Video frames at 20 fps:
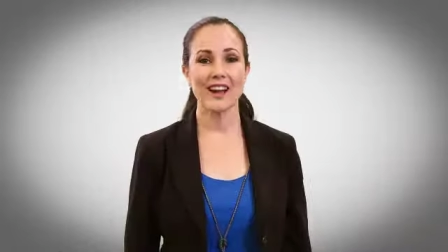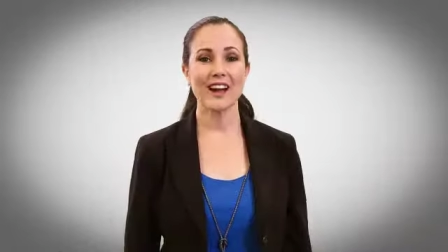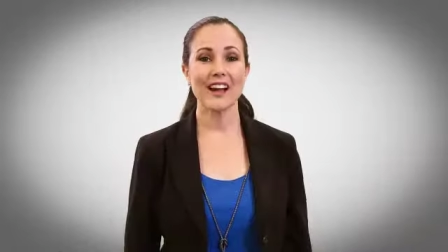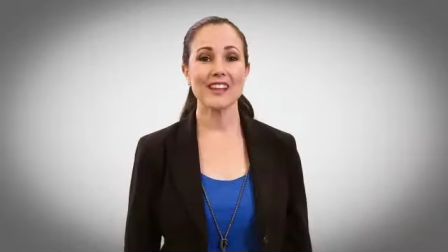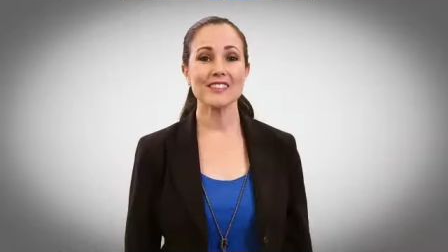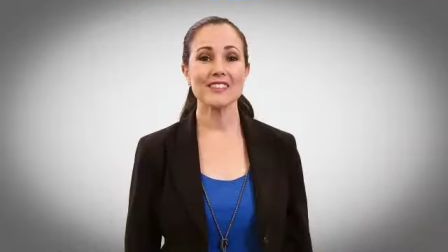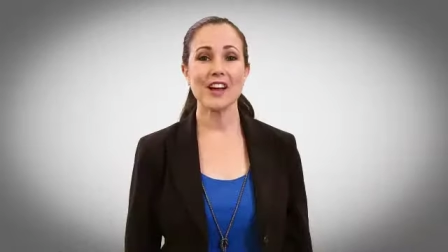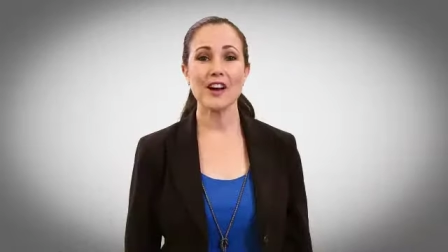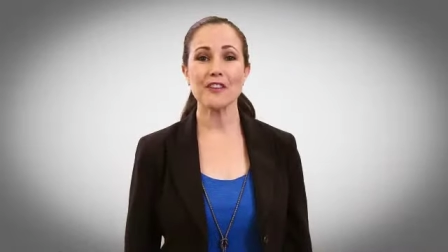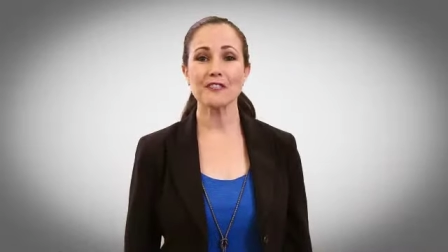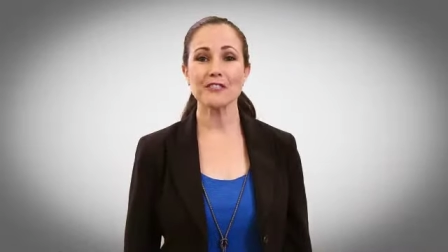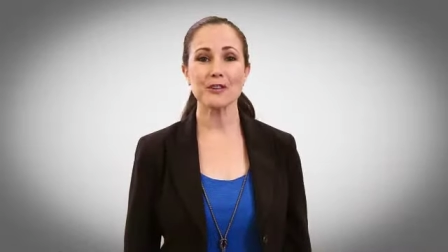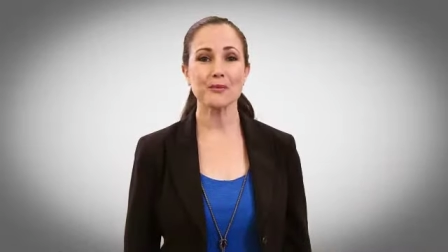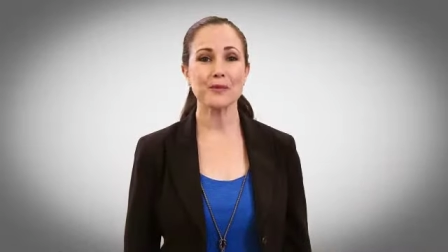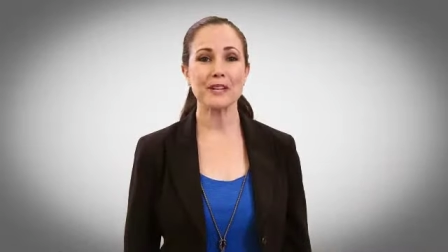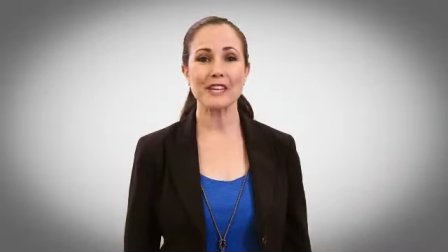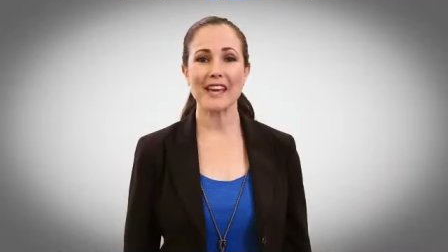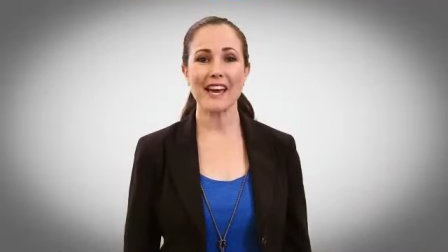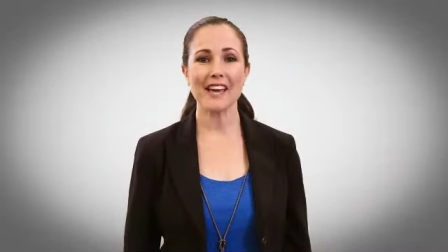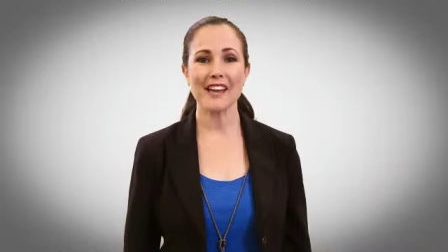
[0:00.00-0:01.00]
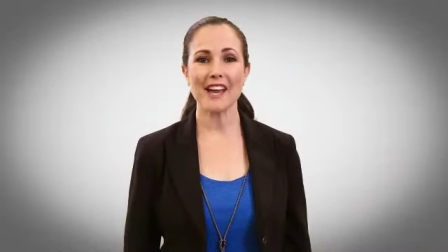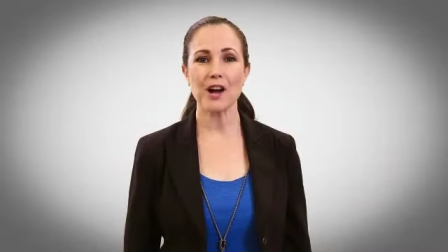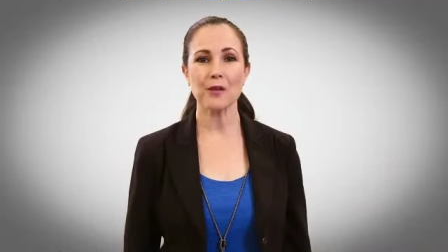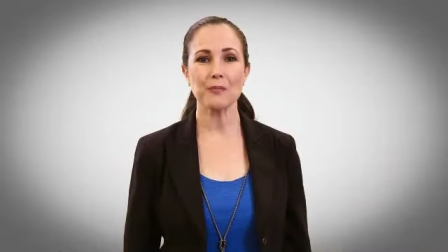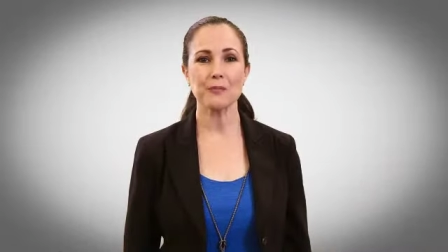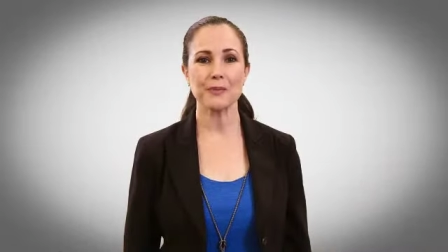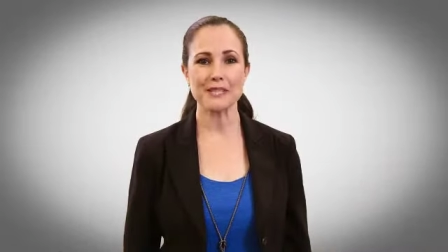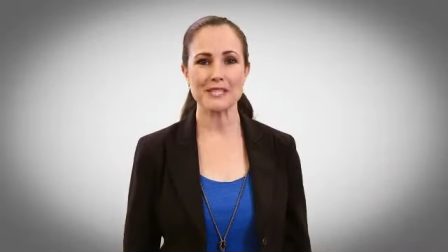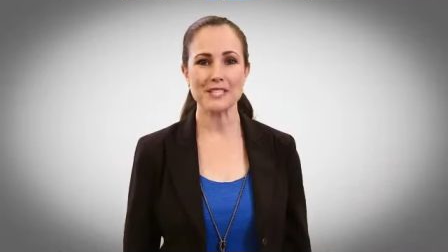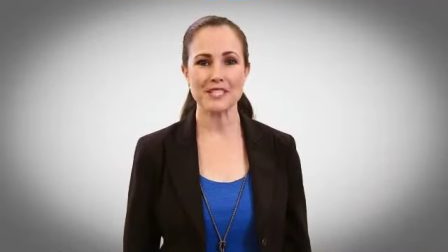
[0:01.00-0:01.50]
I love that we get how
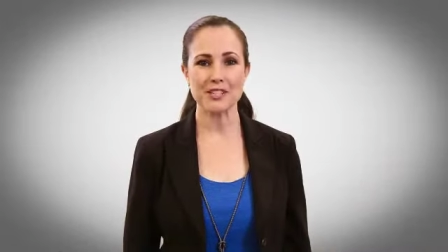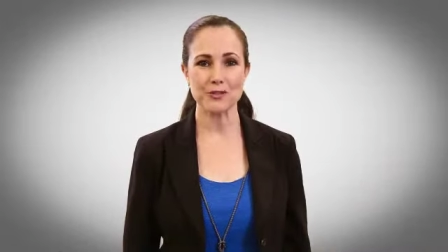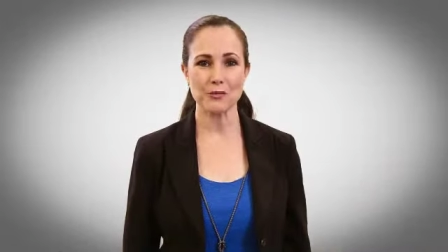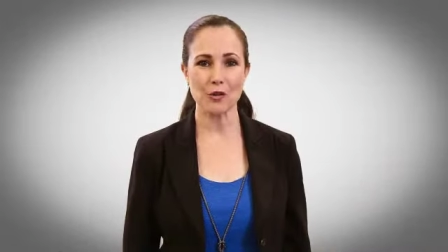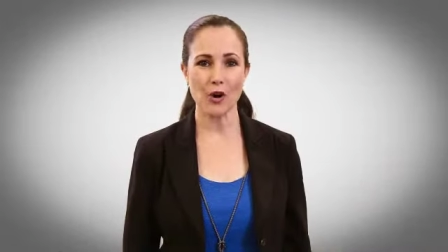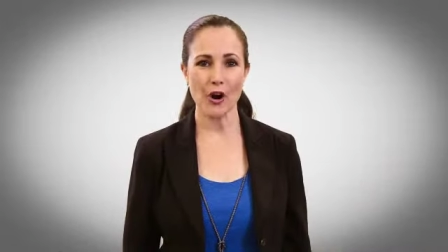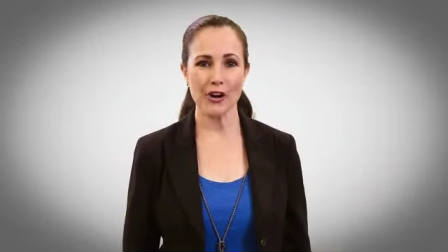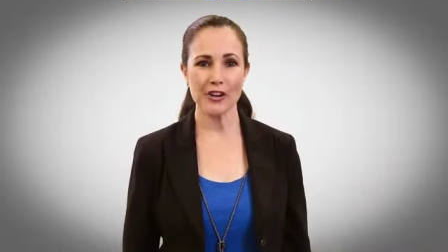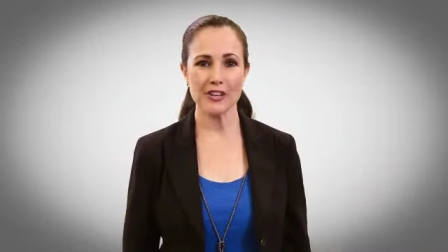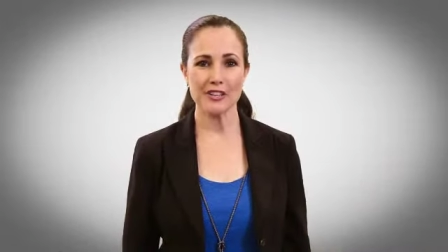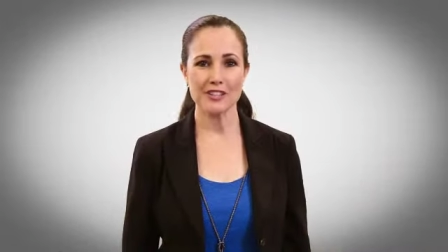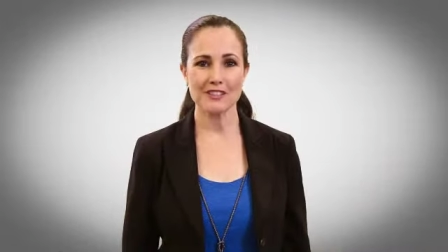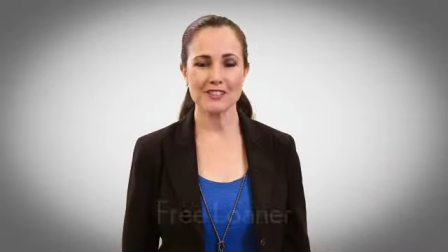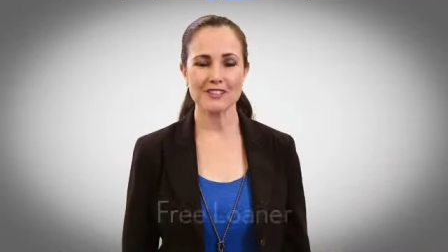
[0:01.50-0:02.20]
busy you are,